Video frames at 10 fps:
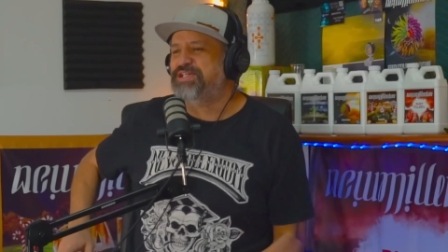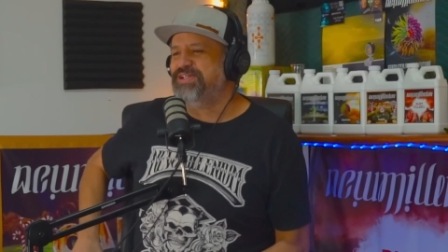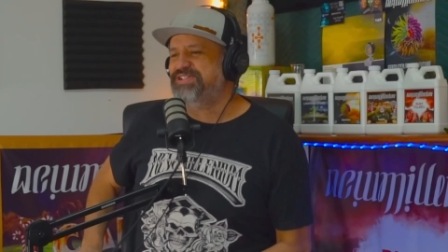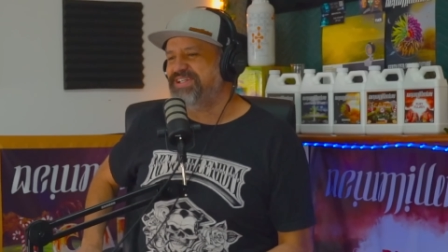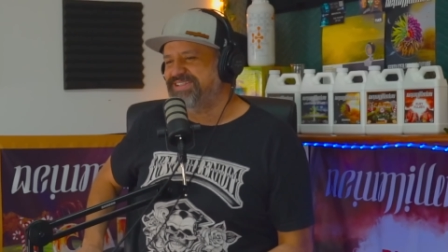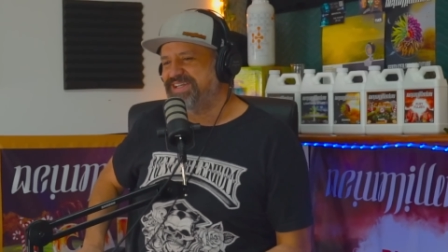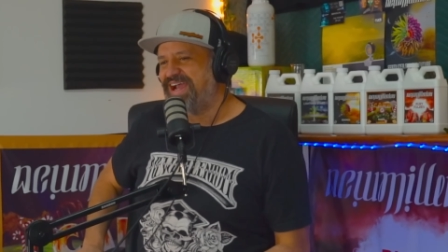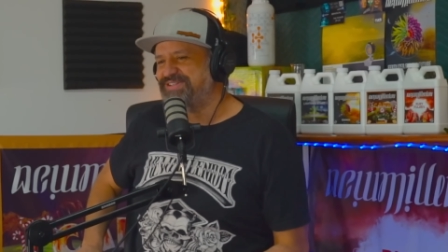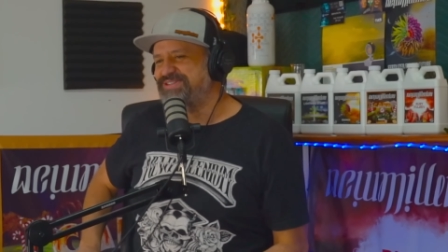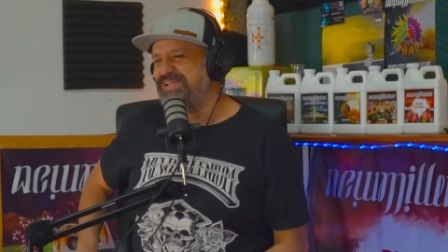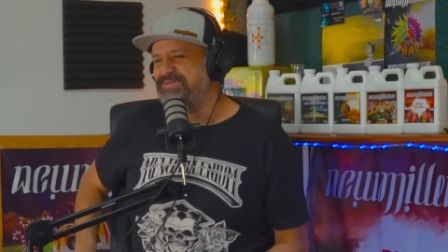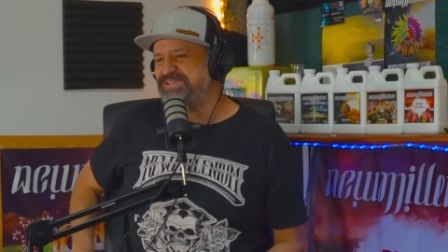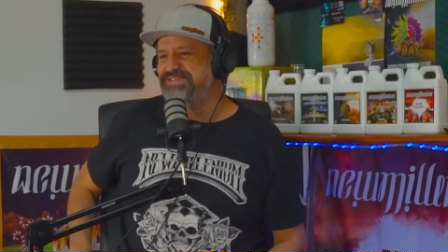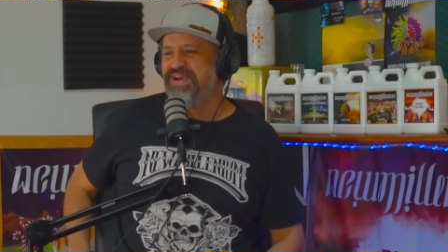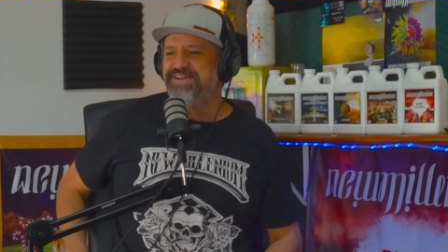Legit is a natural
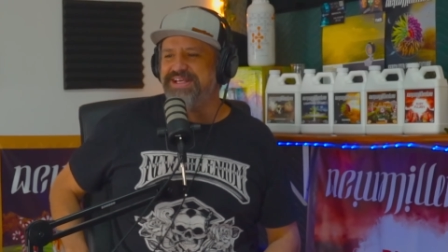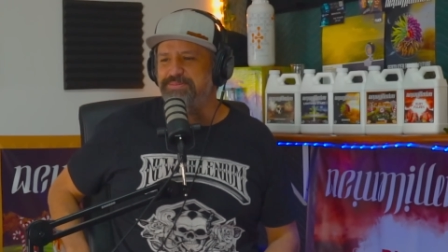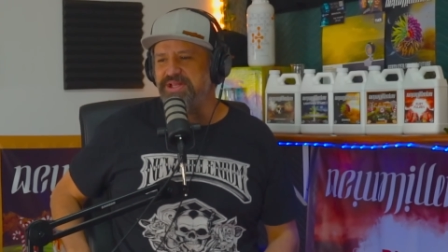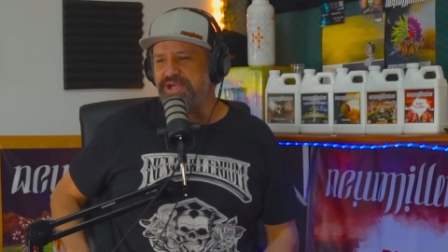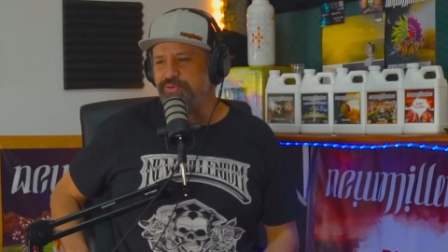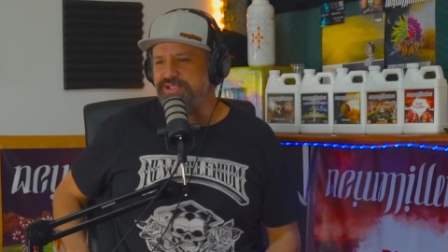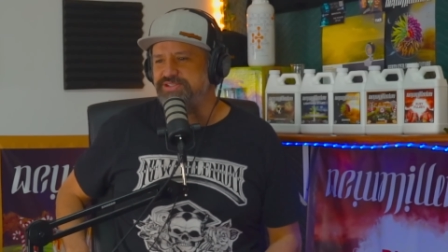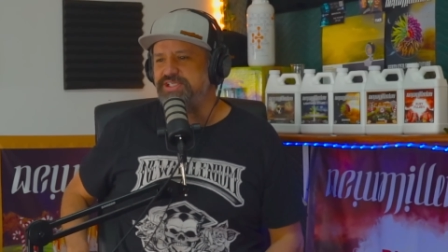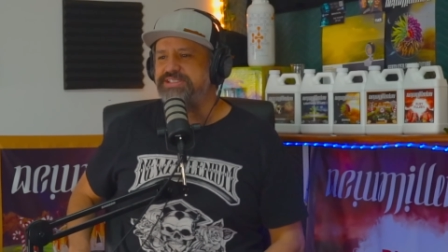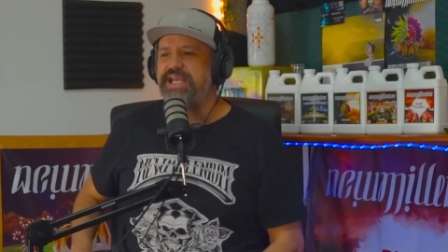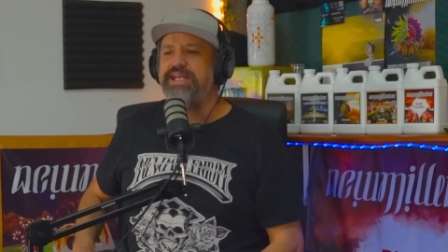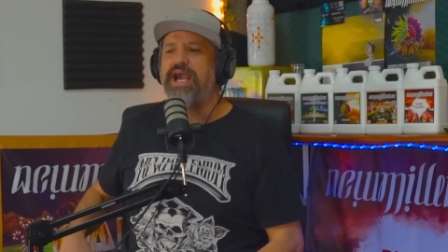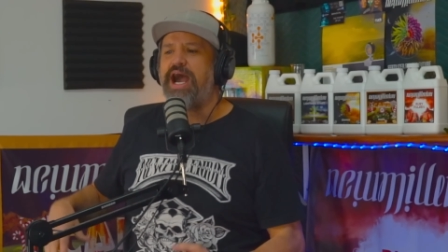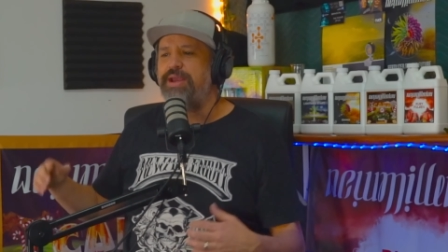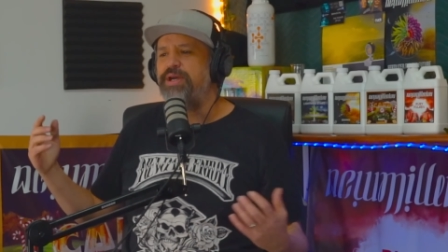substance found in the Himalayan regions containing
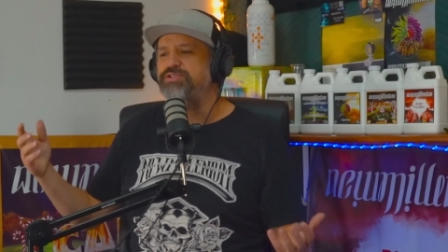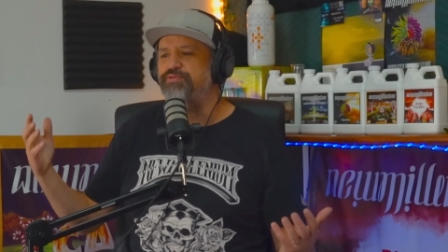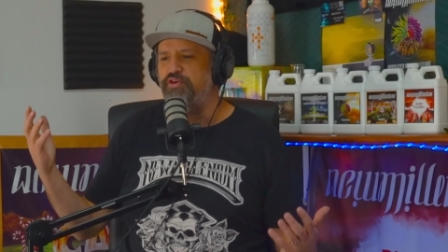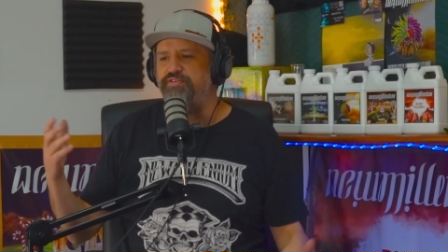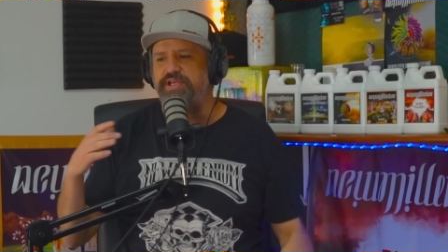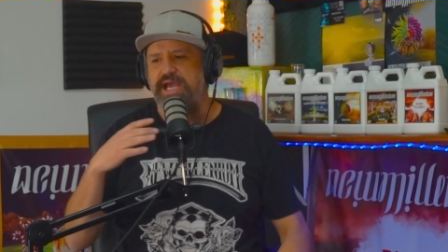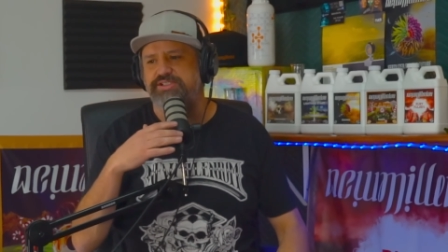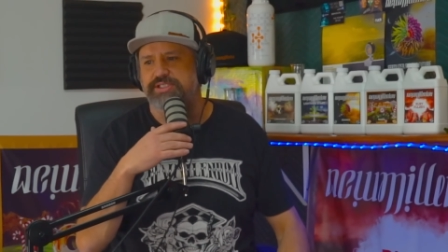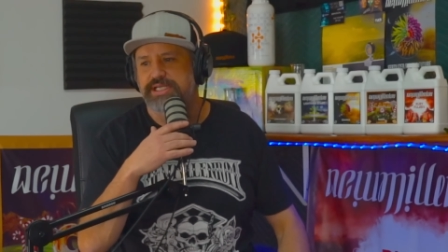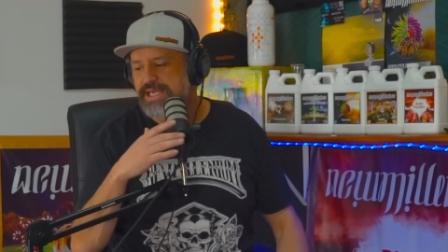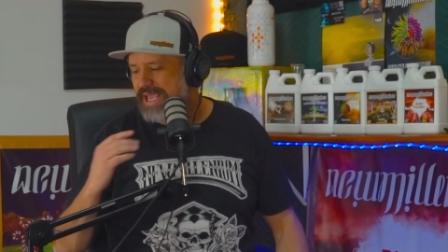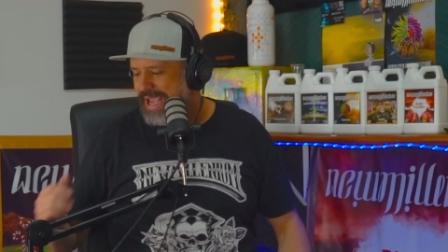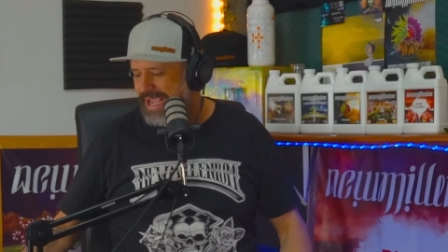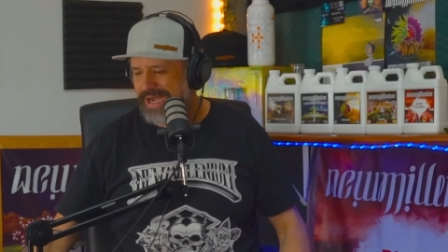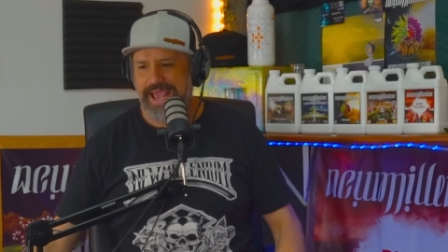high amounts of fulvic acid
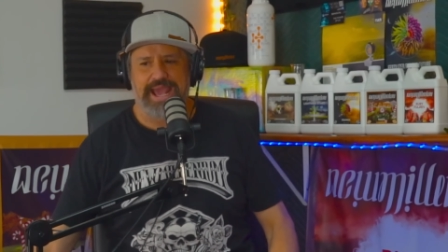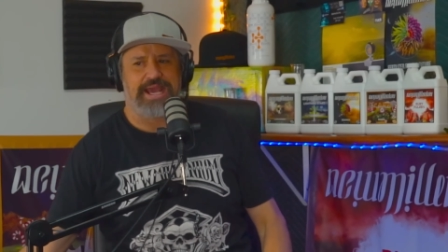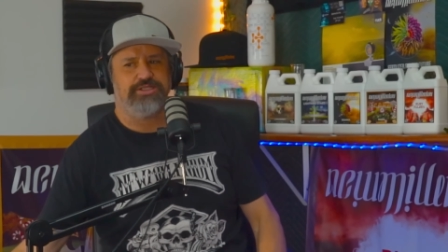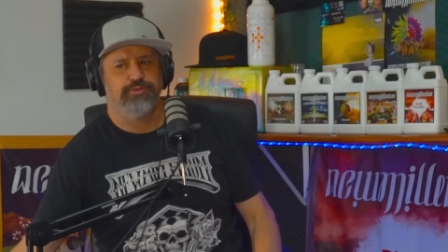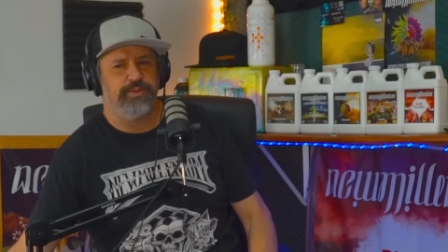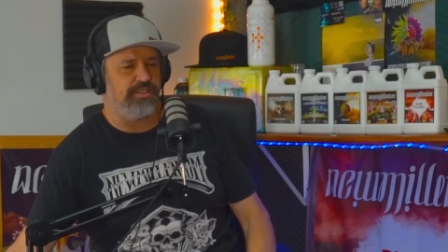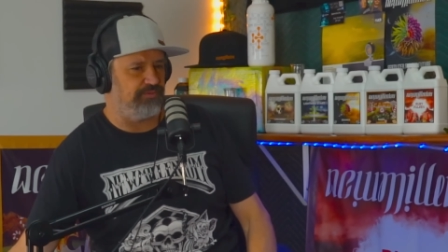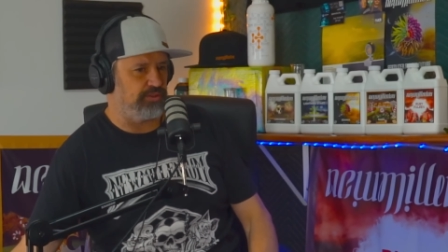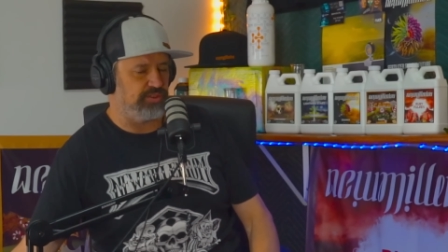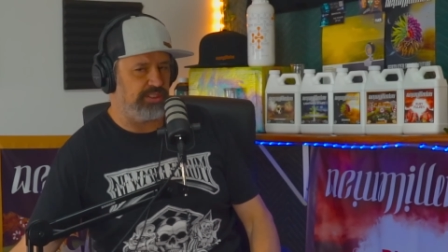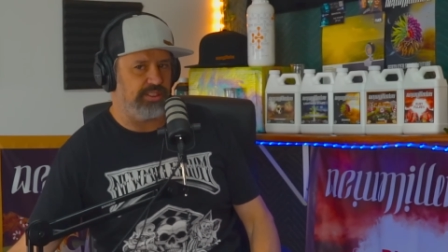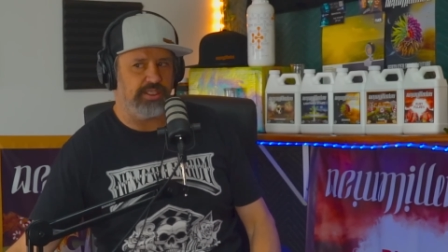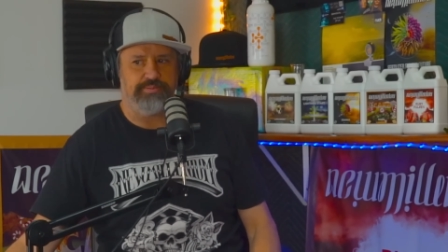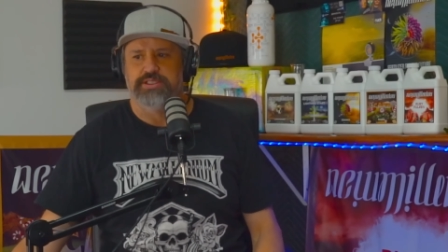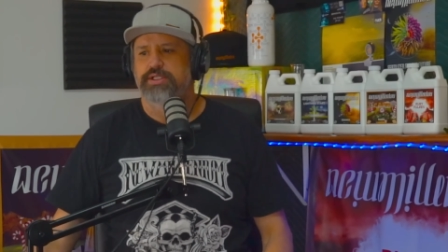and has been, if you can slide that up,